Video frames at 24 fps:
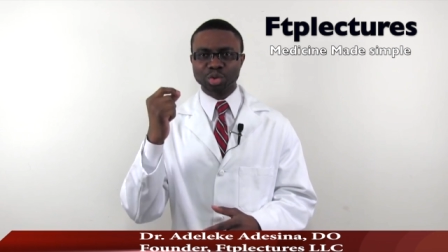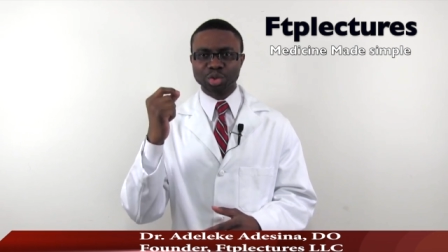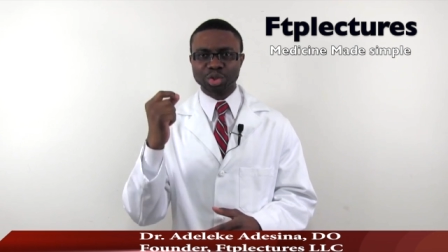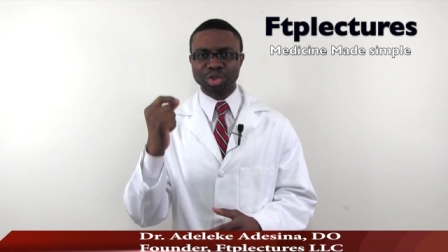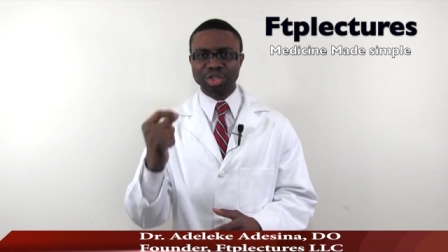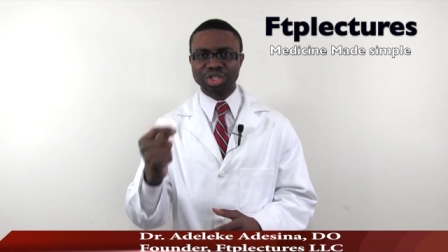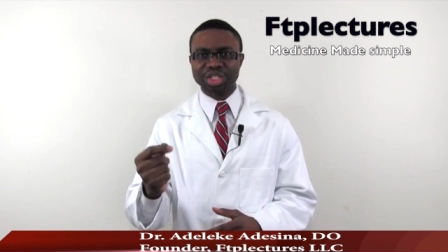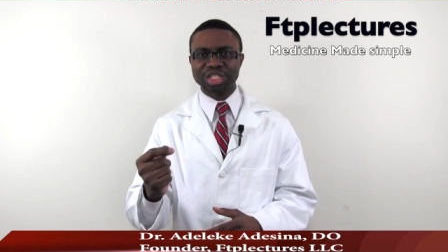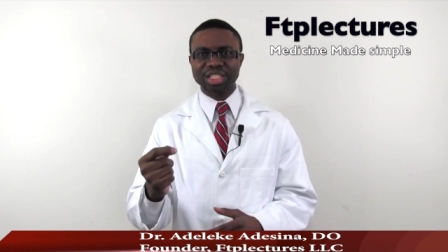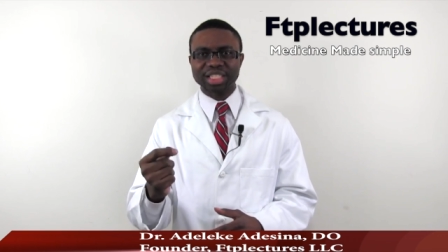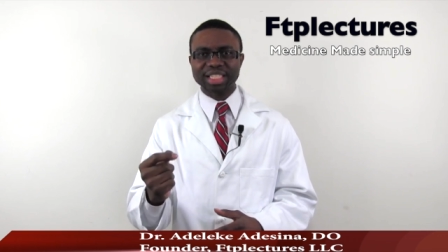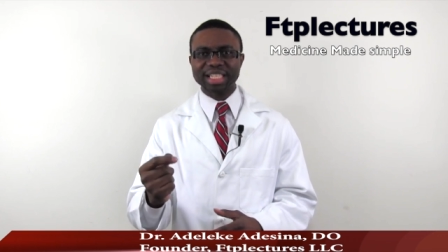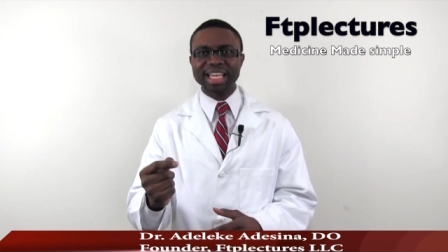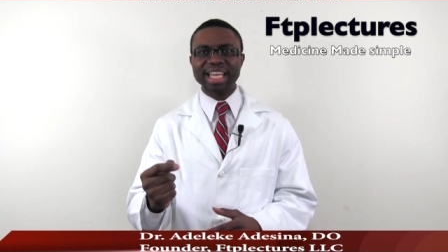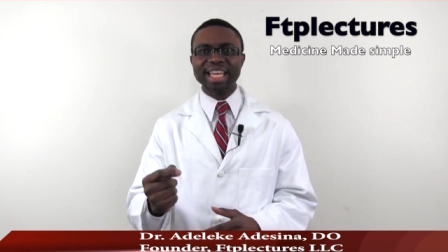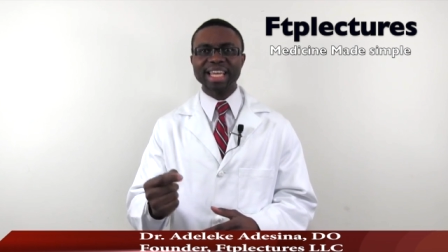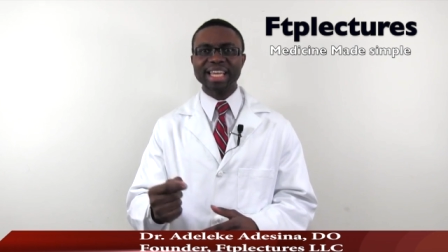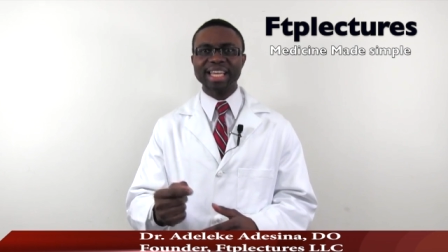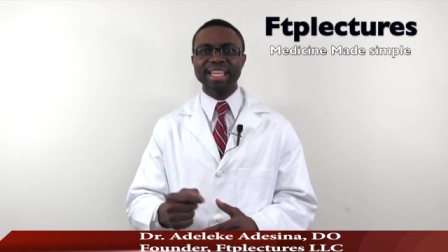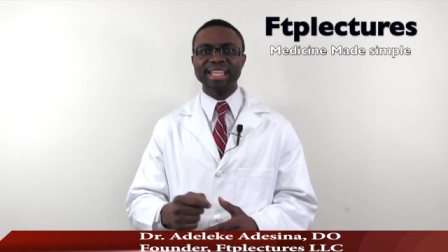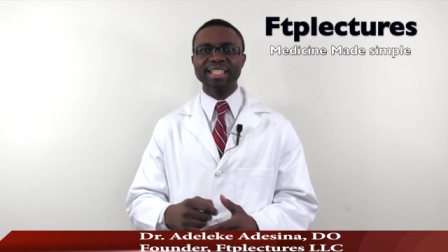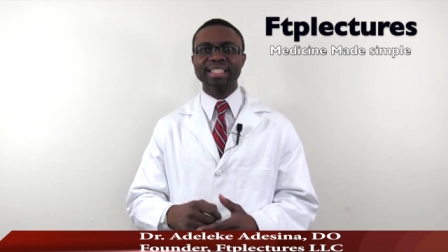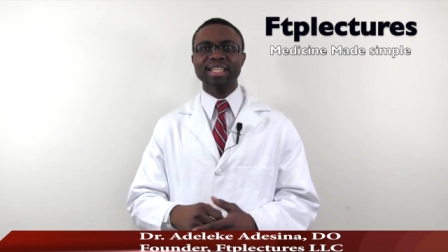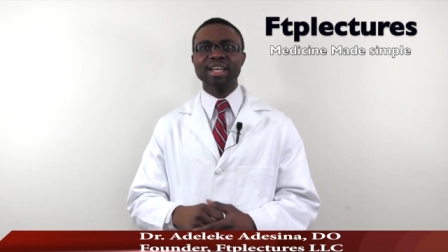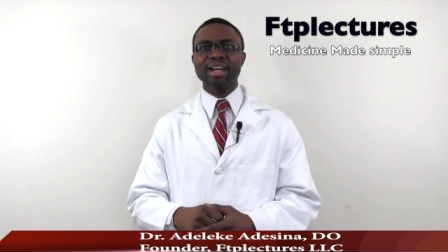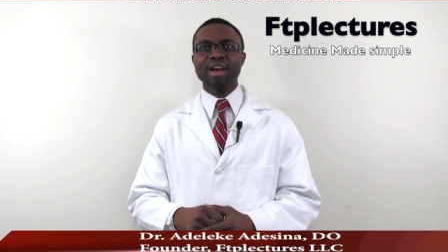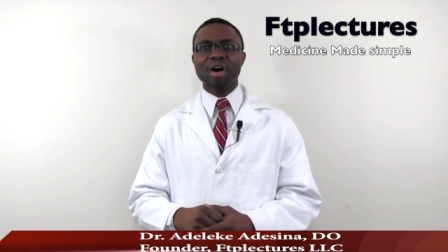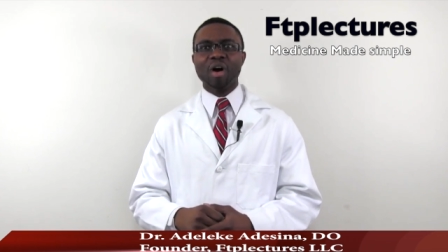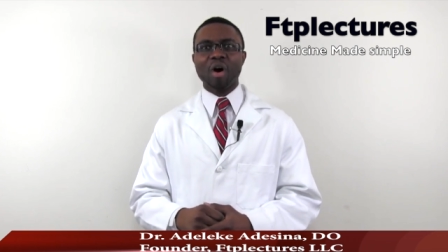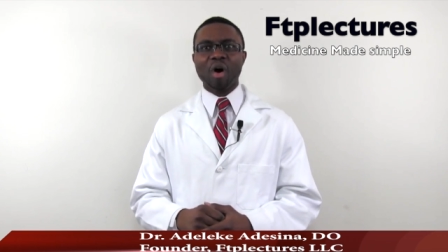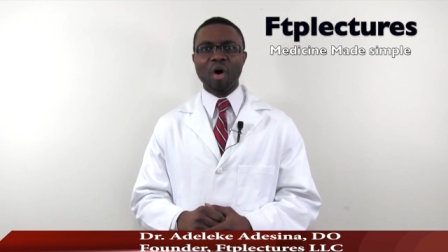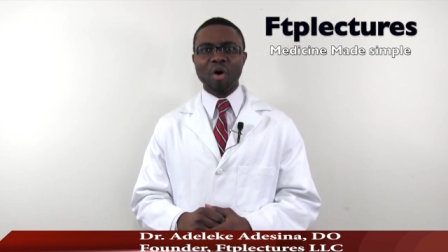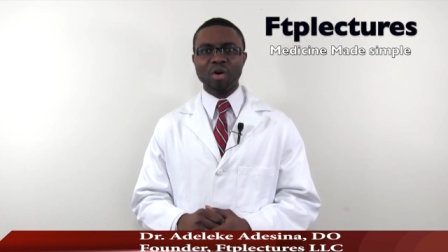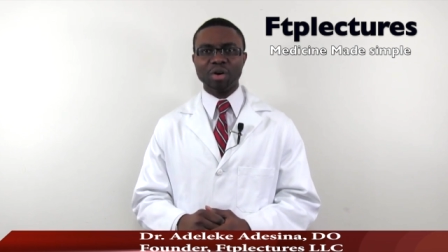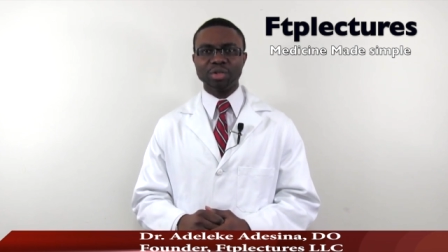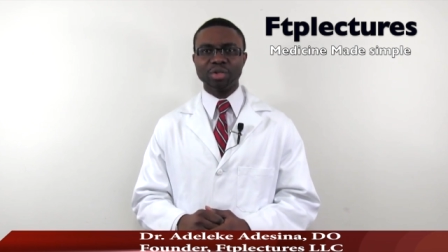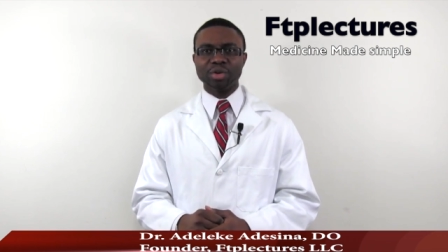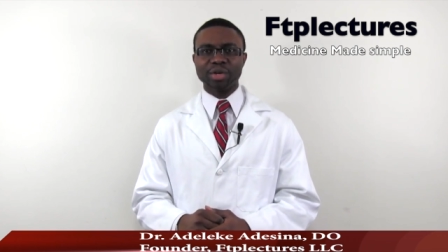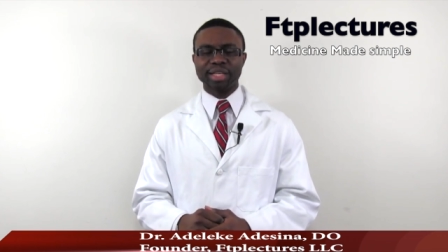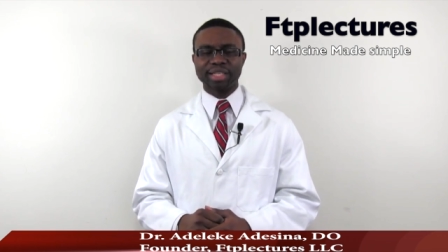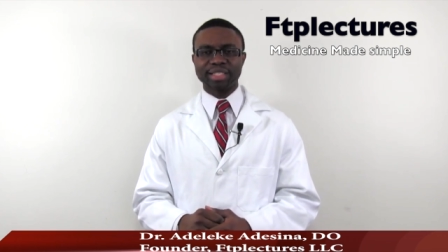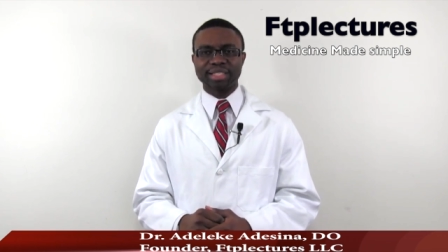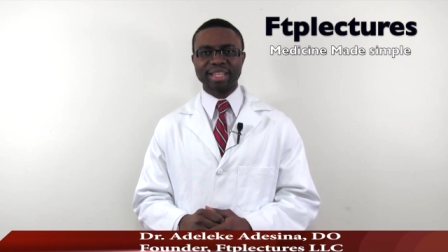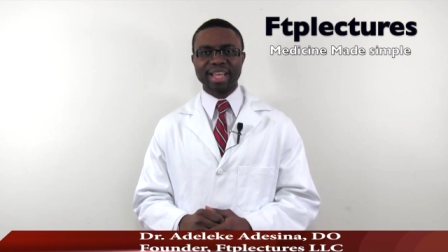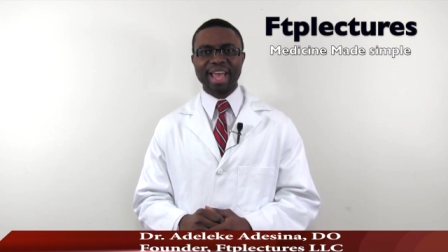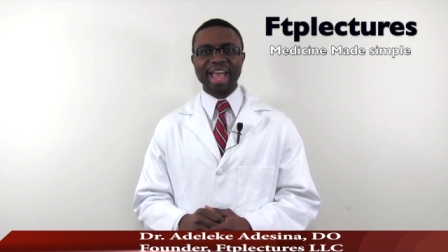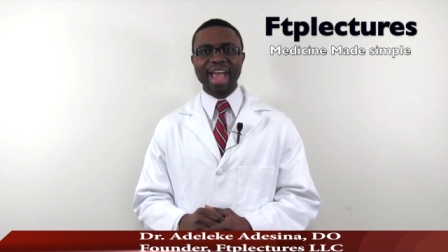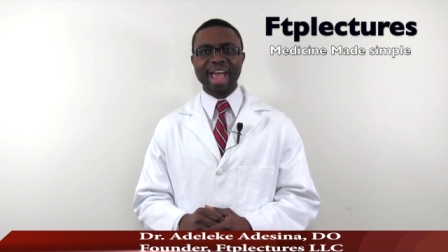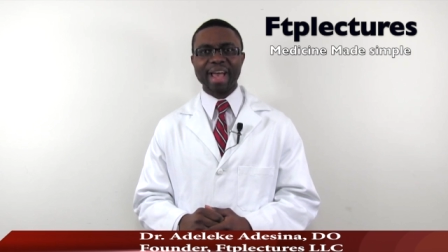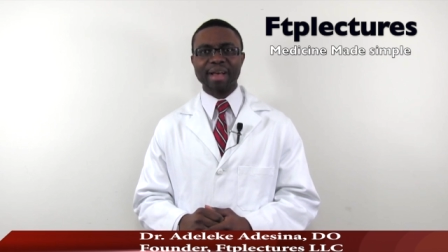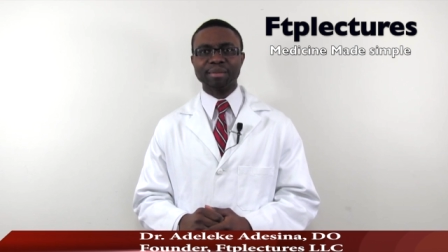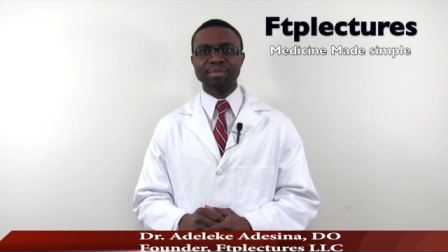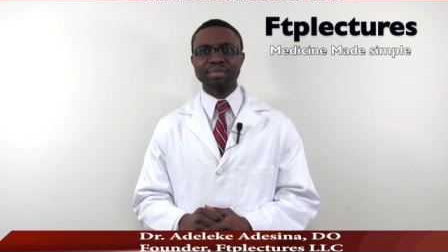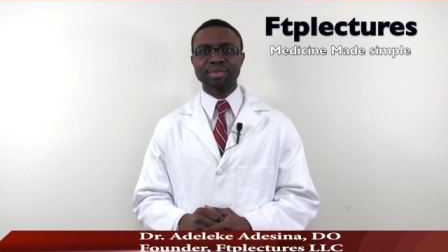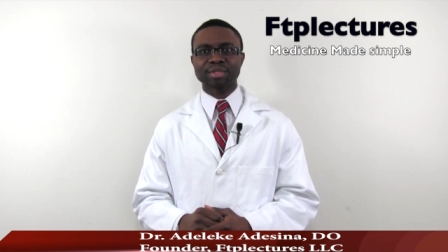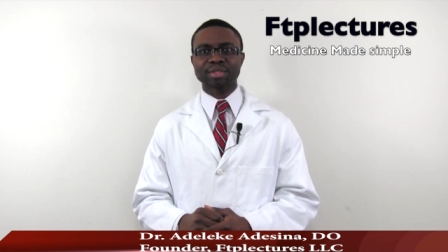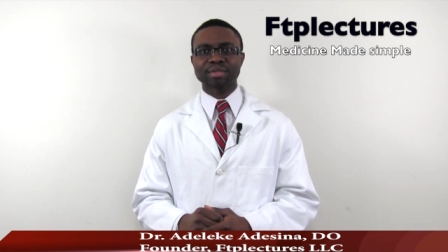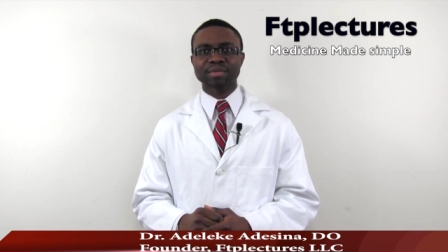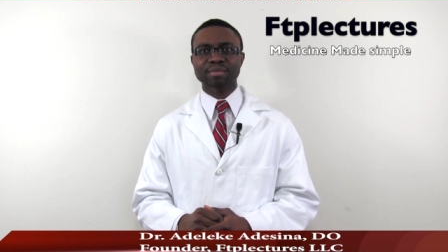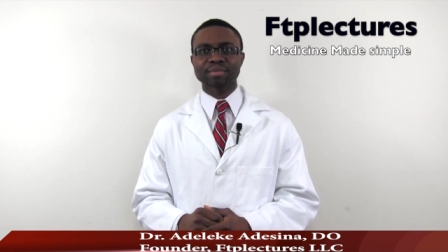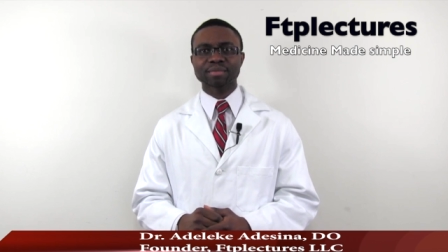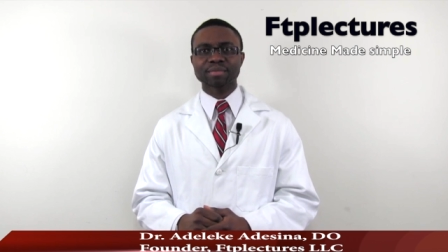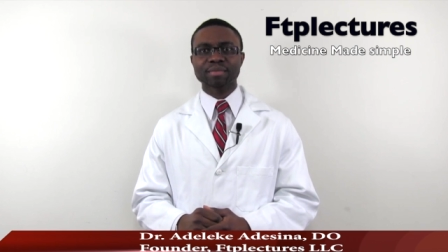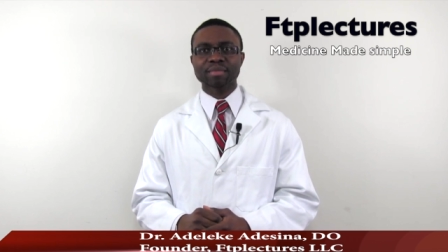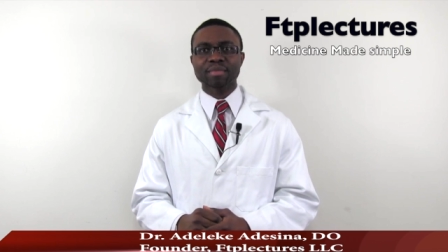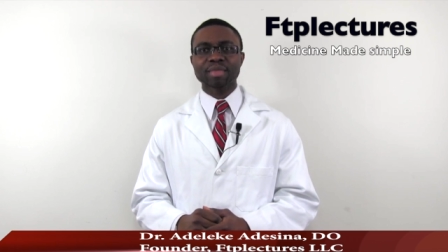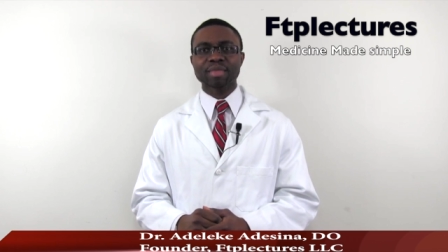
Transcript: succeed on your exams.